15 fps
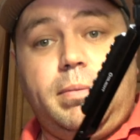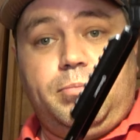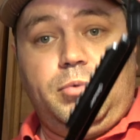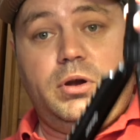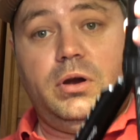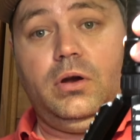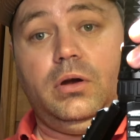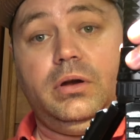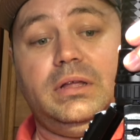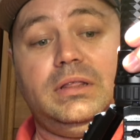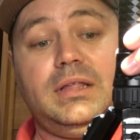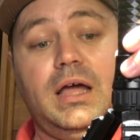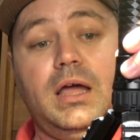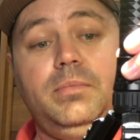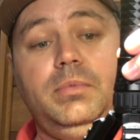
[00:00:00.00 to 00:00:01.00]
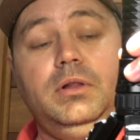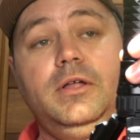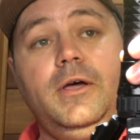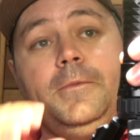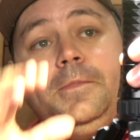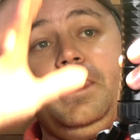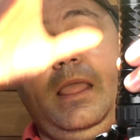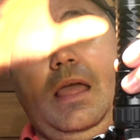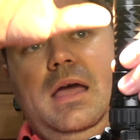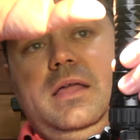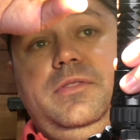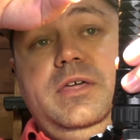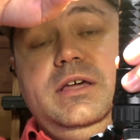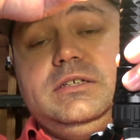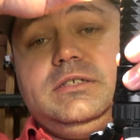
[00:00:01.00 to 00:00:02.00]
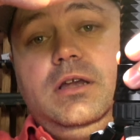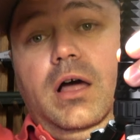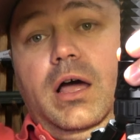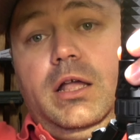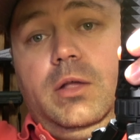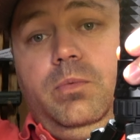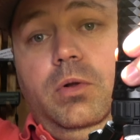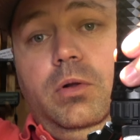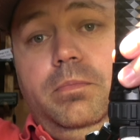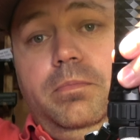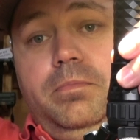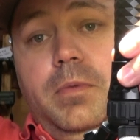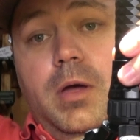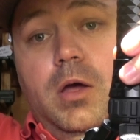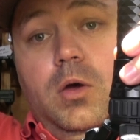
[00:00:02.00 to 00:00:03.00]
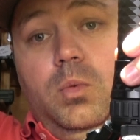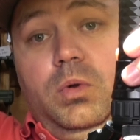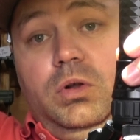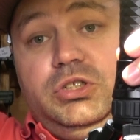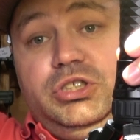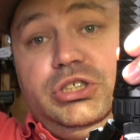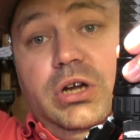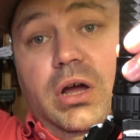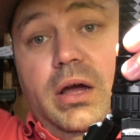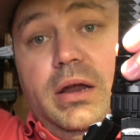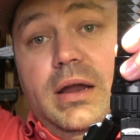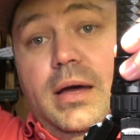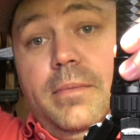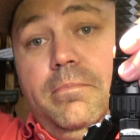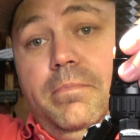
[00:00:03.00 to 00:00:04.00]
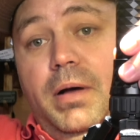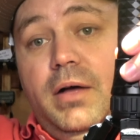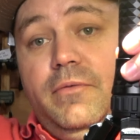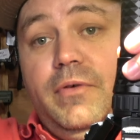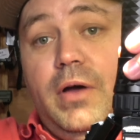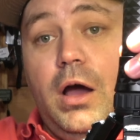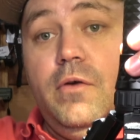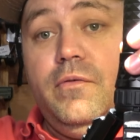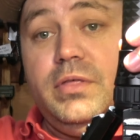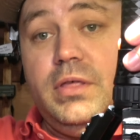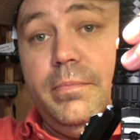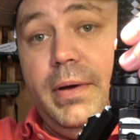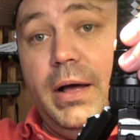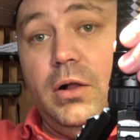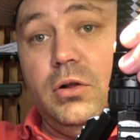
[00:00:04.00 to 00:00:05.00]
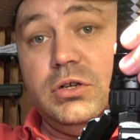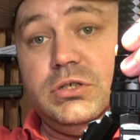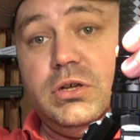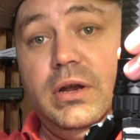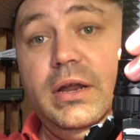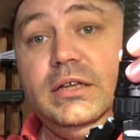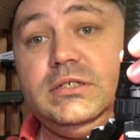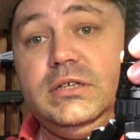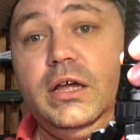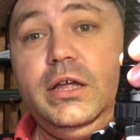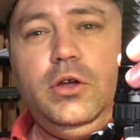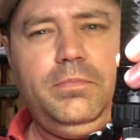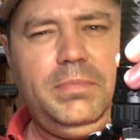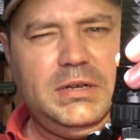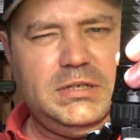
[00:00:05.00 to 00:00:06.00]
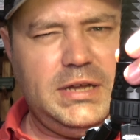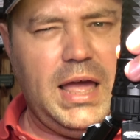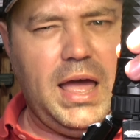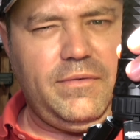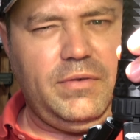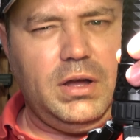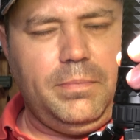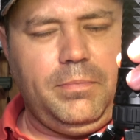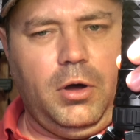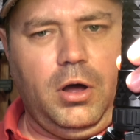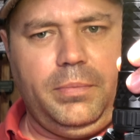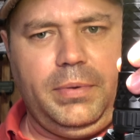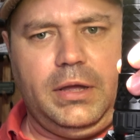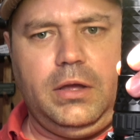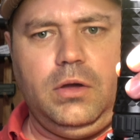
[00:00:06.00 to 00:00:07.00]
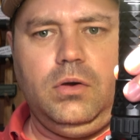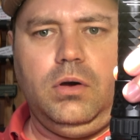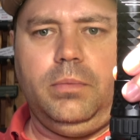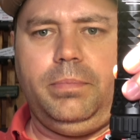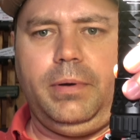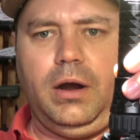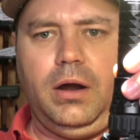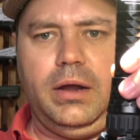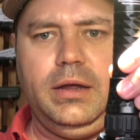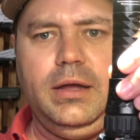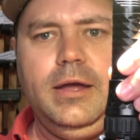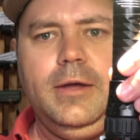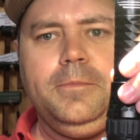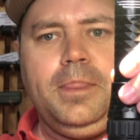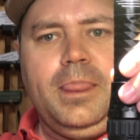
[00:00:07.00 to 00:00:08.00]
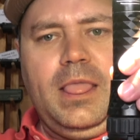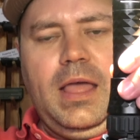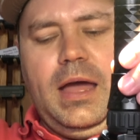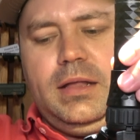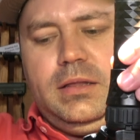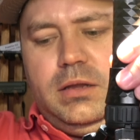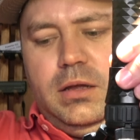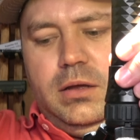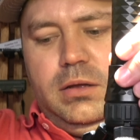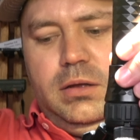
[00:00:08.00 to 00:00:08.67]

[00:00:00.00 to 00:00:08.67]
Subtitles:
put it on a table, and this light will will shine above over the barrel. So let's say you're busy having a barbecue or braai, and